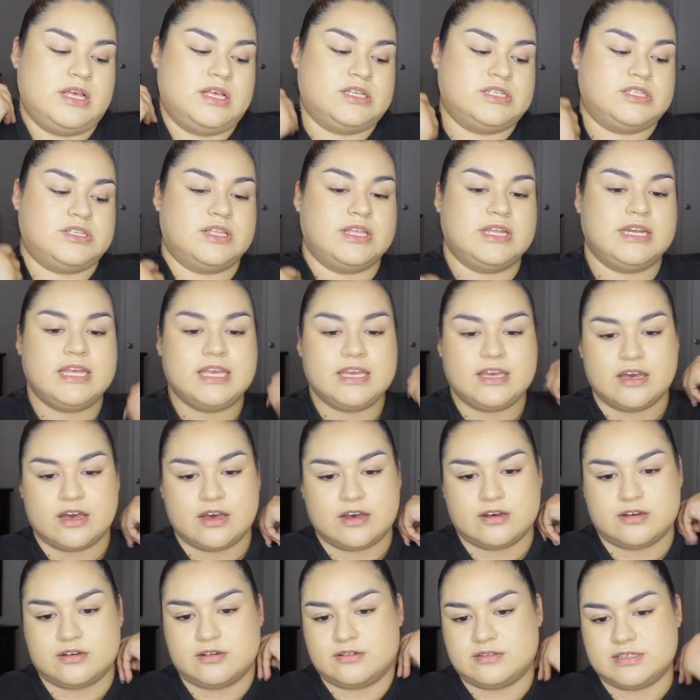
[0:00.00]
So then he
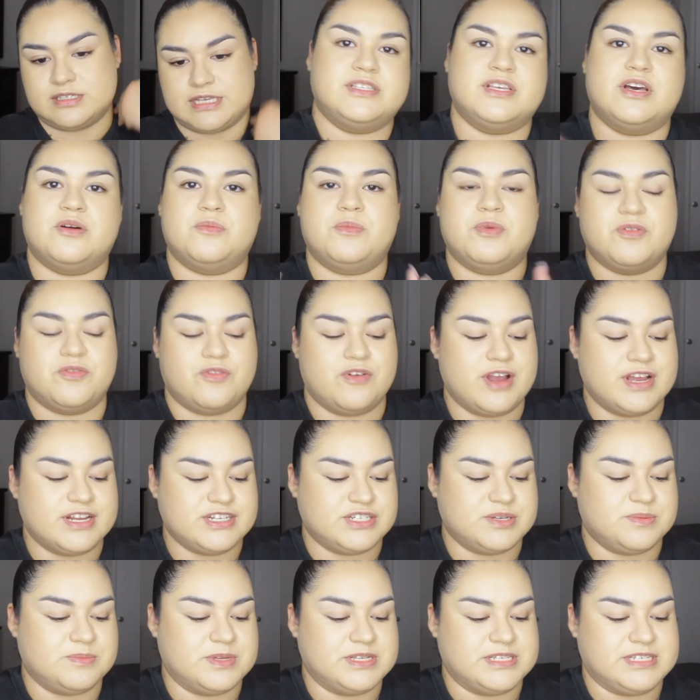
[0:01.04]
goes. So before I
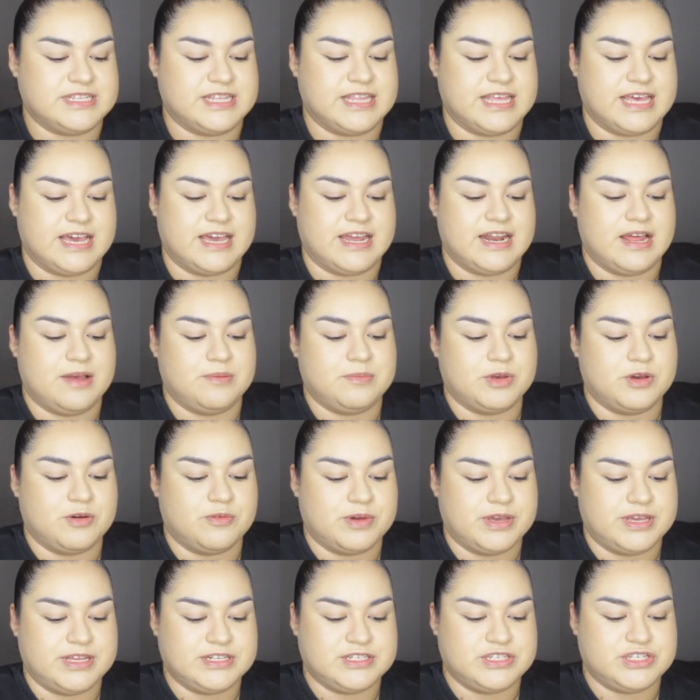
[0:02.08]
jump into that, I'm
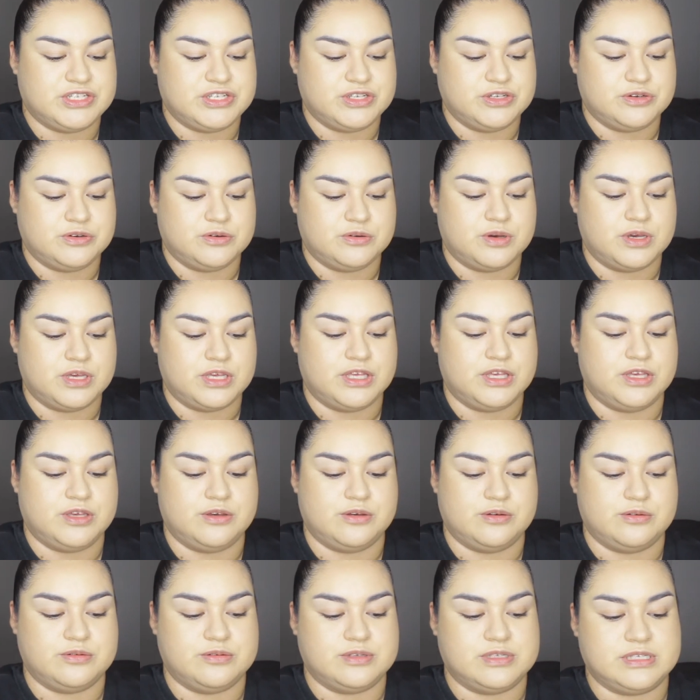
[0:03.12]
going to
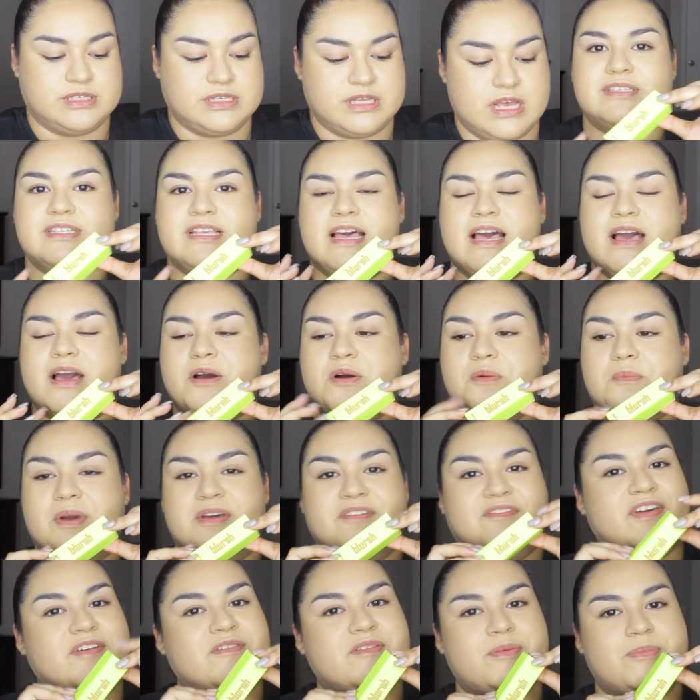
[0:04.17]
use my
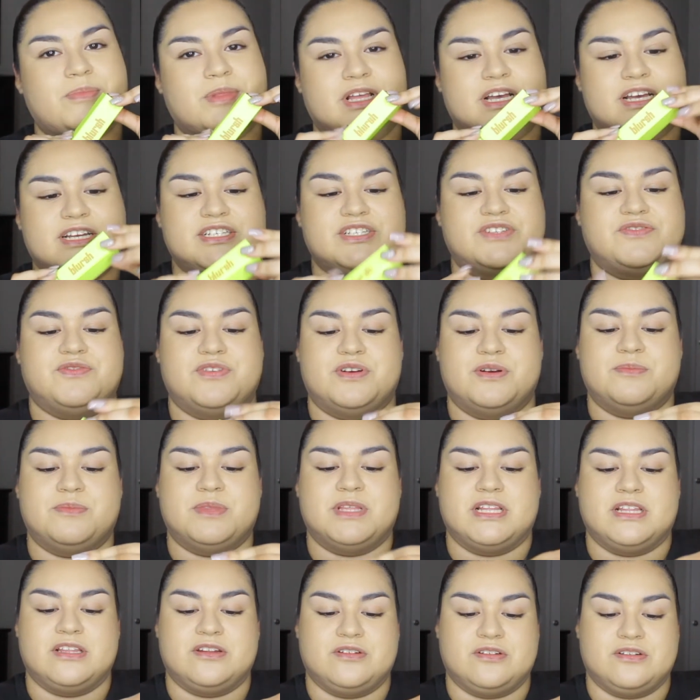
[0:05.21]
favorite blush from
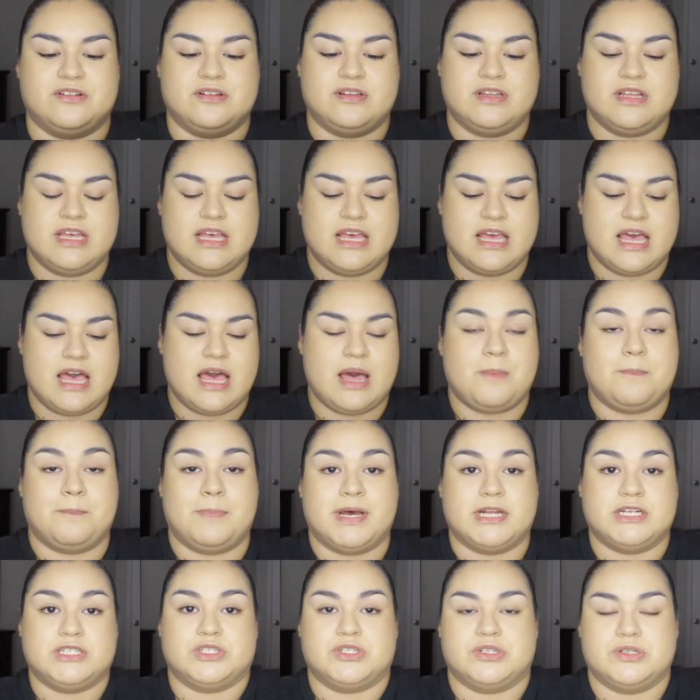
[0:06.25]
the little
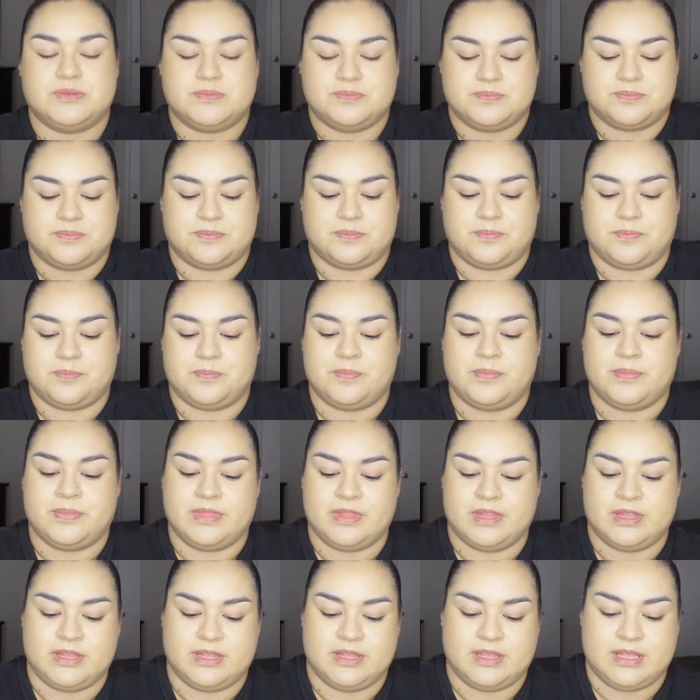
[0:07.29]
bundle,
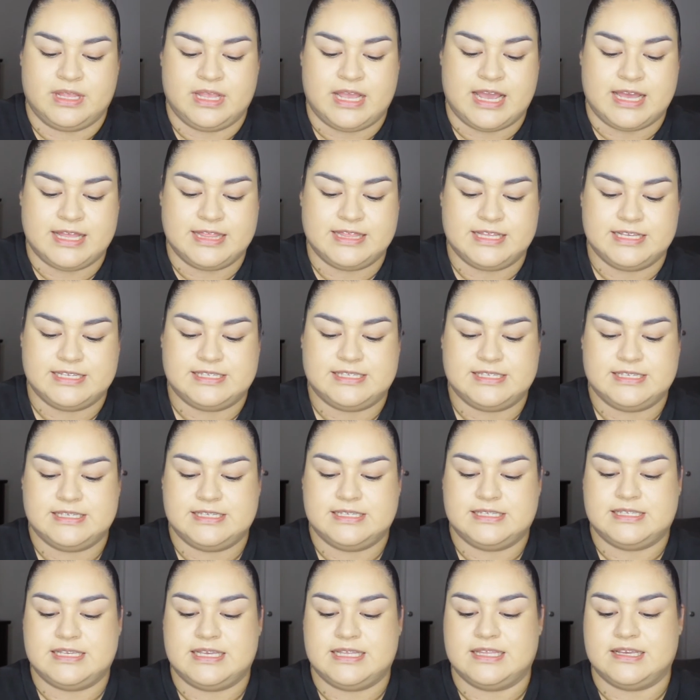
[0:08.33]
and this
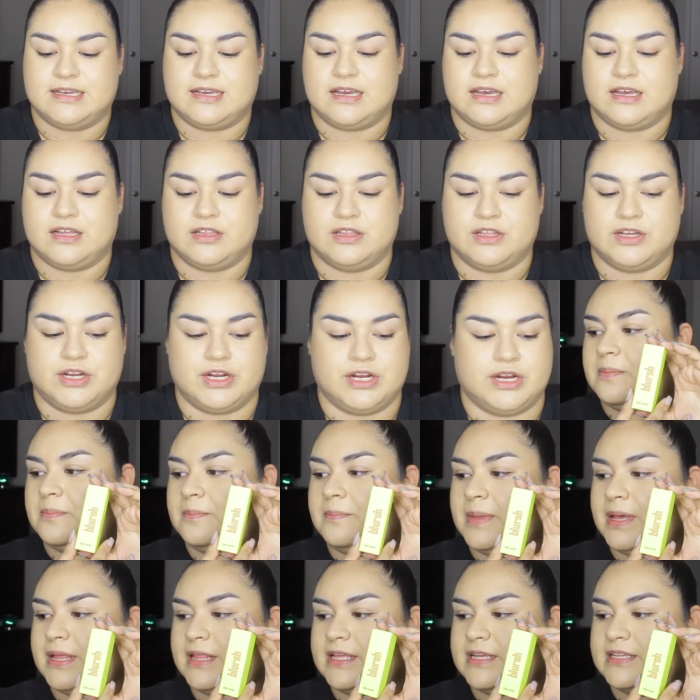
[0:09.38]
is in the color
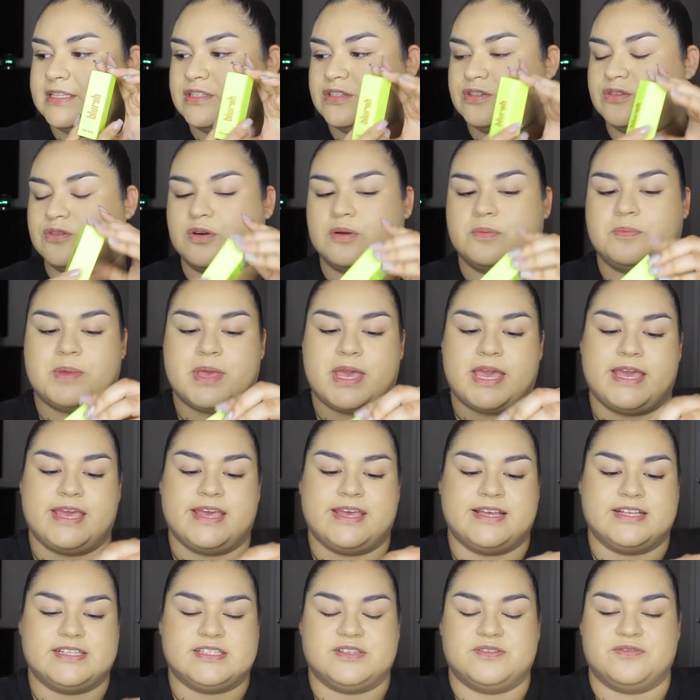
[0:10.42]
Melon Sorbet.
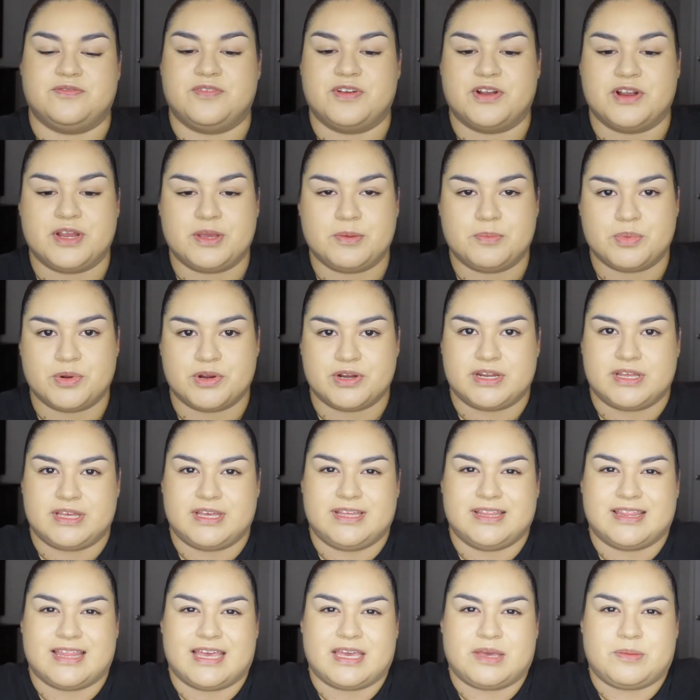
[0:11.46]
It's a very pretty
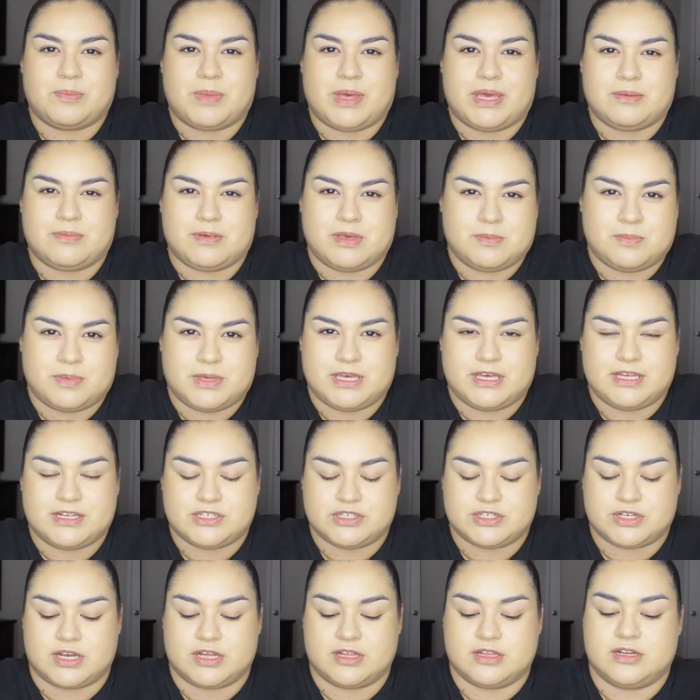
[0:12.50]
like baby
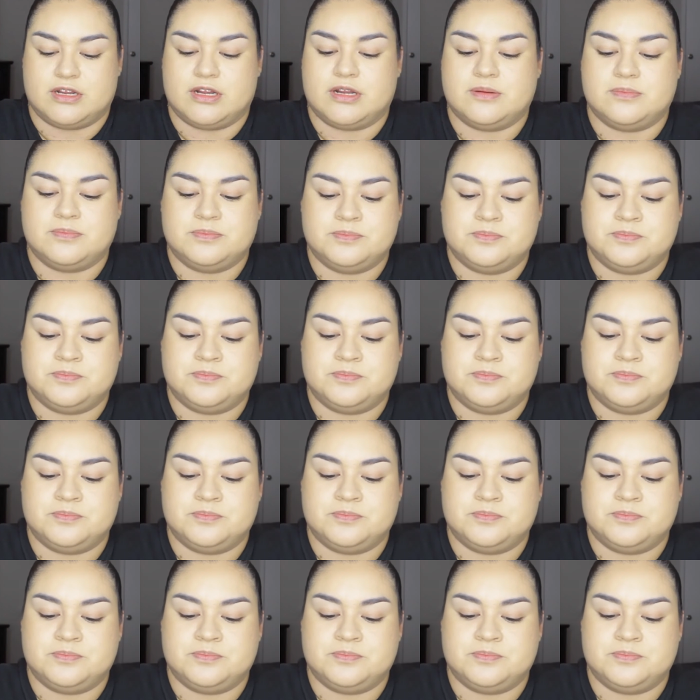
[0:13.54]
peach color.